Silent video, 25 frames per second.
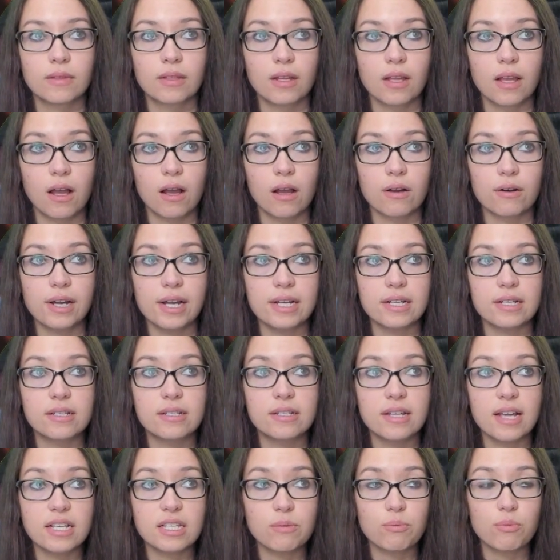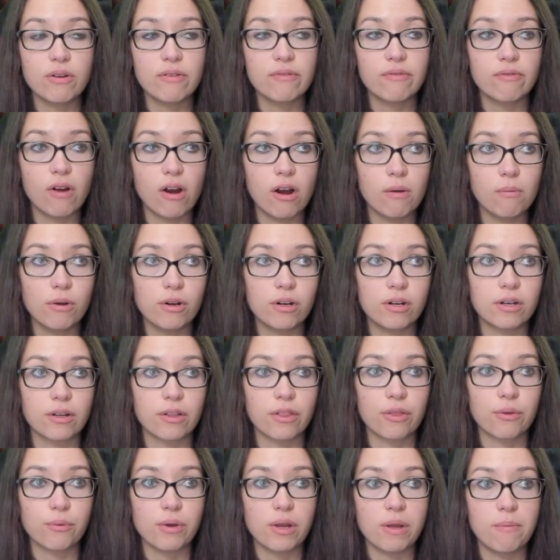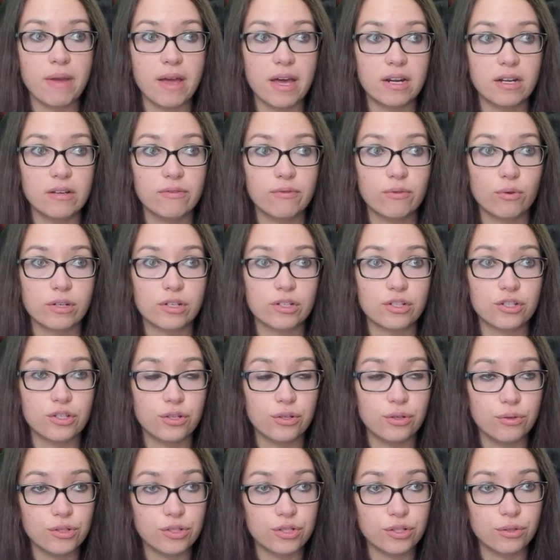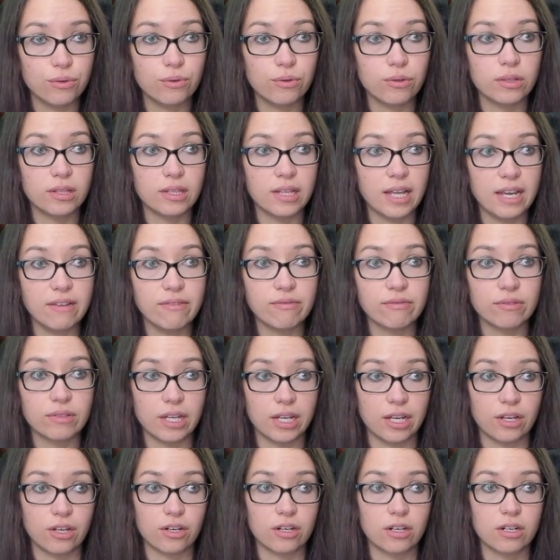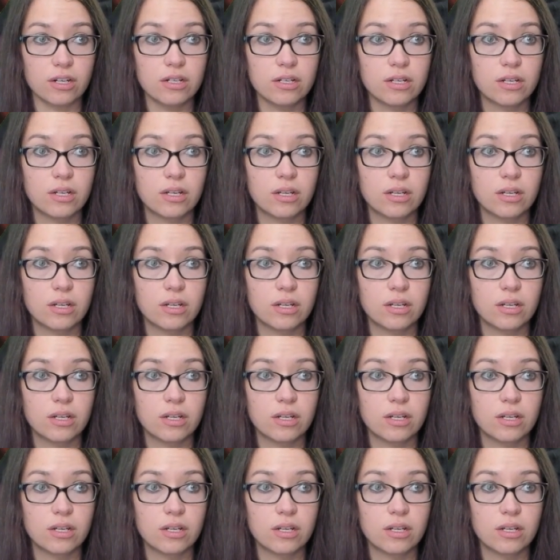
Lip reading: All right, Desperate Farmer, 3 mana for a 2/2 lifelinker.